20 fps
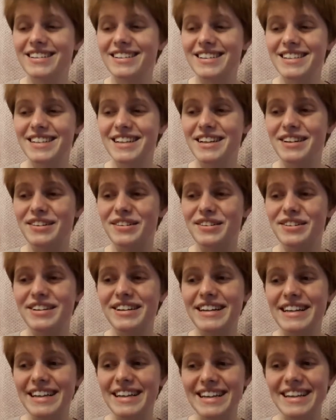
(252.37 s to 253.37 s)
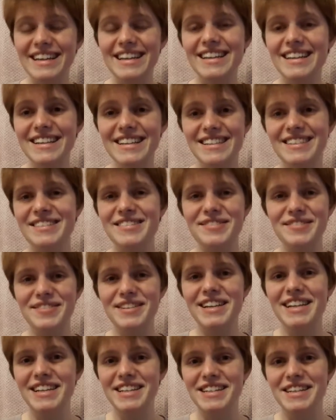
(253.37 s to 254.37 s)
So it is
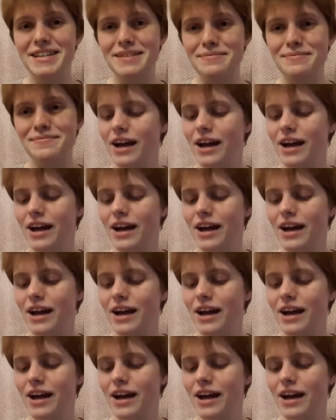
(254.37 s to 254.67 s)
really cheap.